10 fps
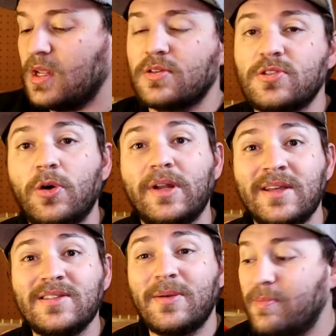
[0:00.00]
So it
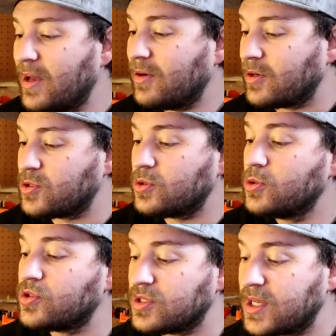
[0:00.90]
is a better
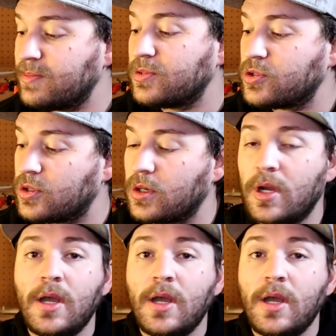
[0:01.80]
extrusion temperature.